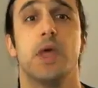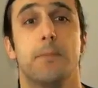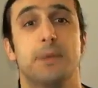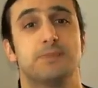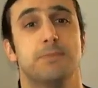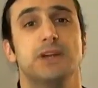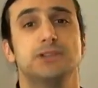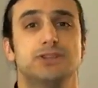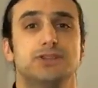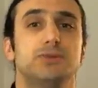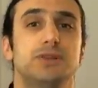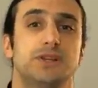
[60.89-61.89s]
But much
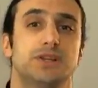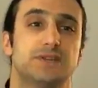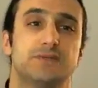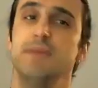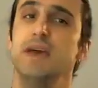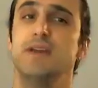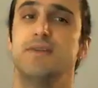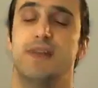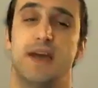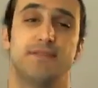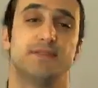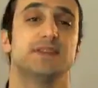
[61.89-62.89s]
to the dismay of
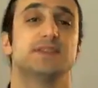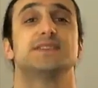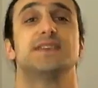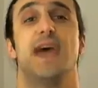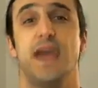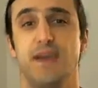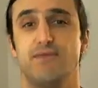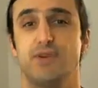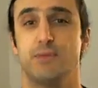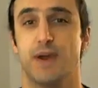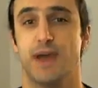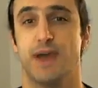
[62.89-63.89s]
leftists
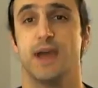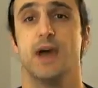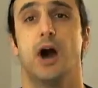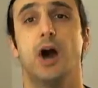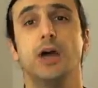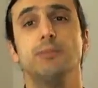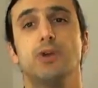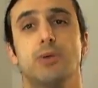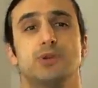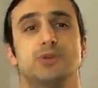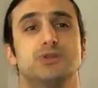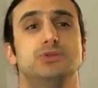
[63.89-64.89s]
everywhere, I'm
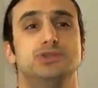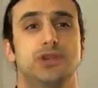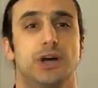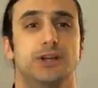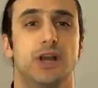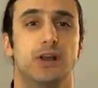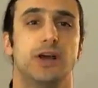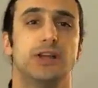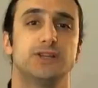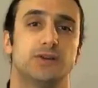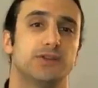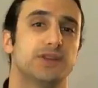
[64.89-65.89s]
going to shine a
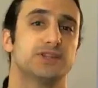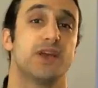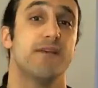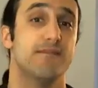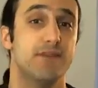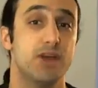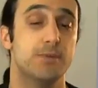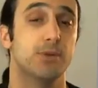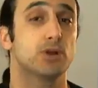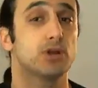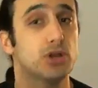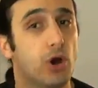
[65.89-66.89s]
light on this
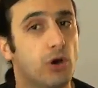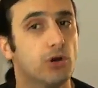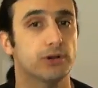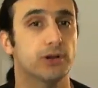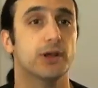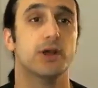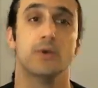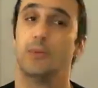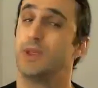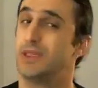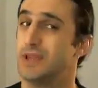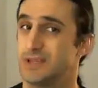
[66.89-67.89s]
verbal con
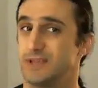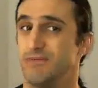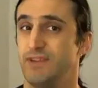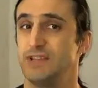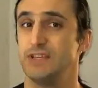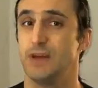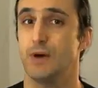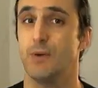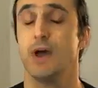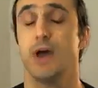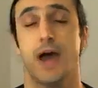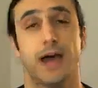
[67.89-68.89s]
with this video
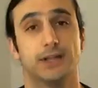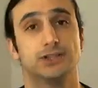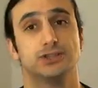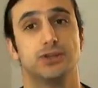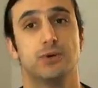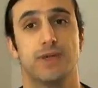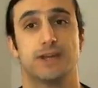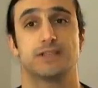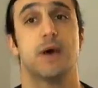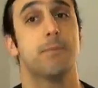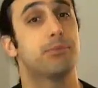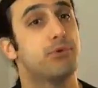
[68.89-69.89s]
and show that
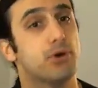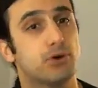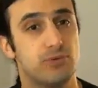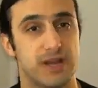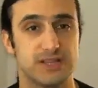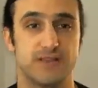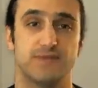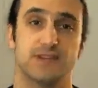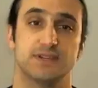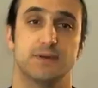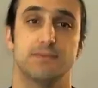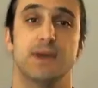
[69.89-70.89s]

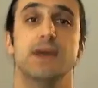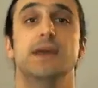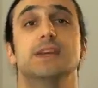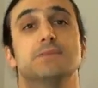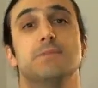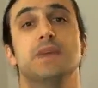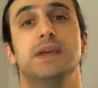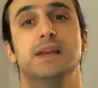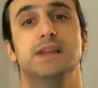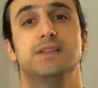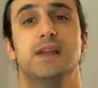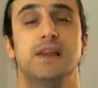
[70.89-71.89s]
progressivism is
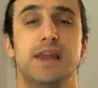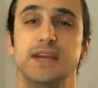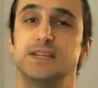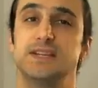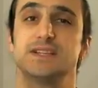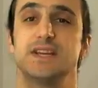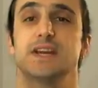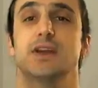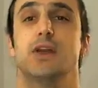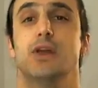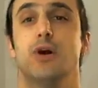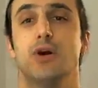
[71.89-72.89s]
merely the latest in a
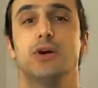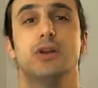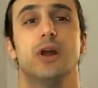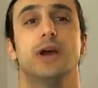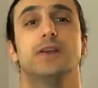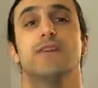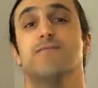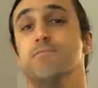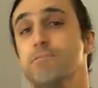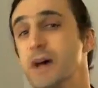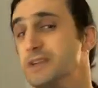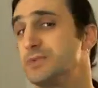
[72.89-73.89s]
long line of
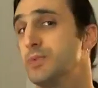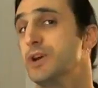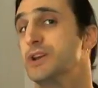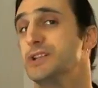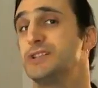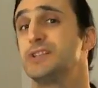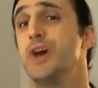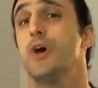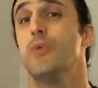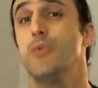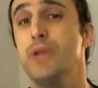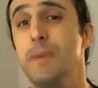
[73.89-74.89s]
buzzwords
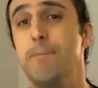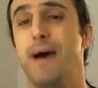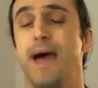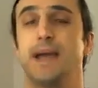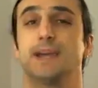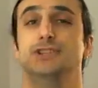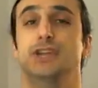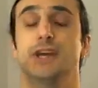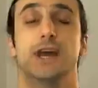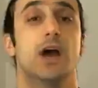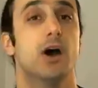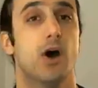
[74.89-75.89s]

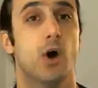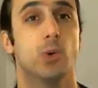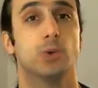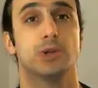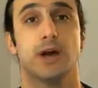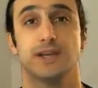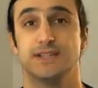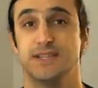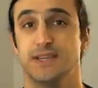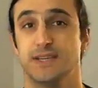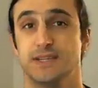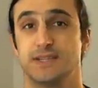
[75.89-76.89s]
repackaging old
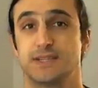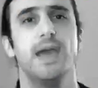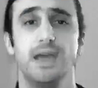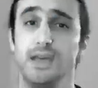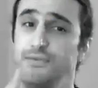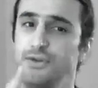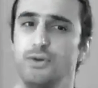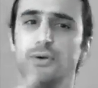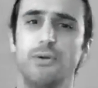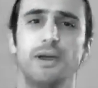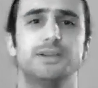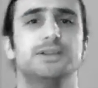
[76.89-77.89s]
ideas. If
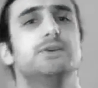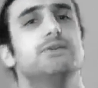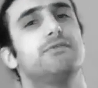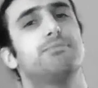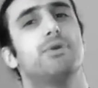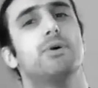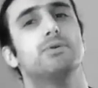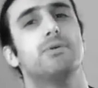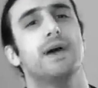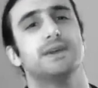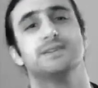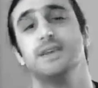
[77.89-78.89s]
your idea of
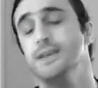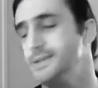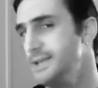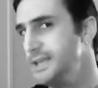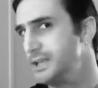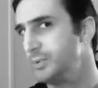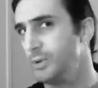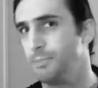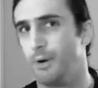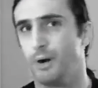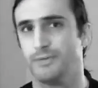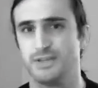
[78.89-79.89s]
progress is equal
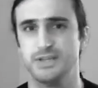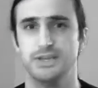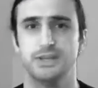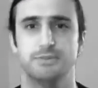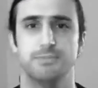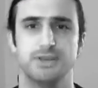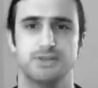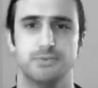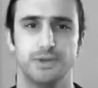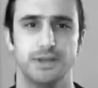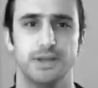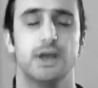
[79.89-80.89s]
poverty and
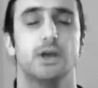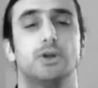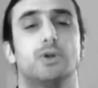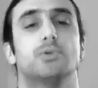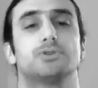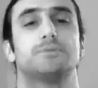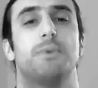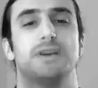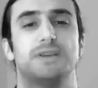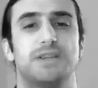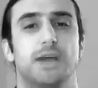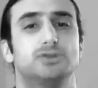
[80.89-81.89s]
misery caused by
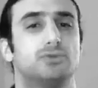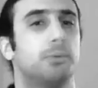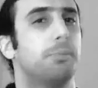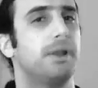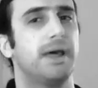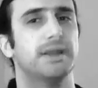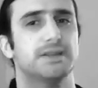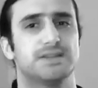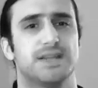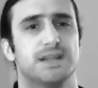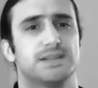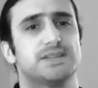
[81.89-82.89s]
central planners
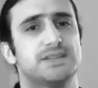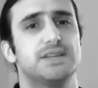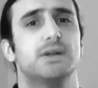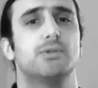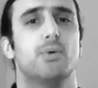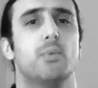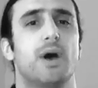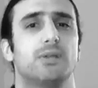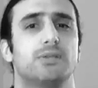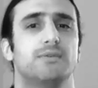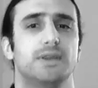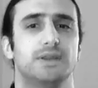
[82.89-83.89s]
that steal the
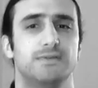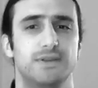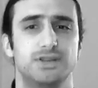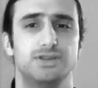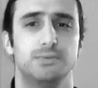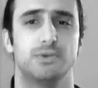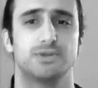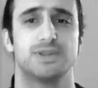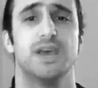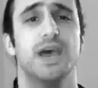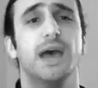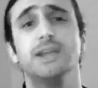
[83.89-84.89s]
wealth of individuals
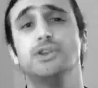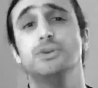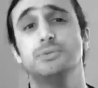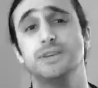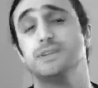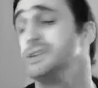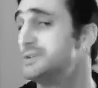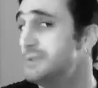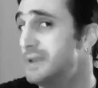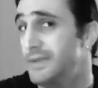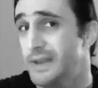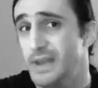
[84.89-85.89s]
and use it to
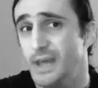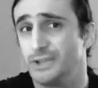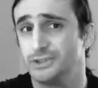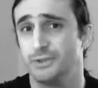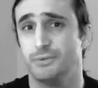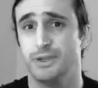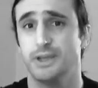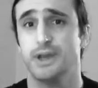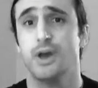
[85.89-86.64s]
live in luxury,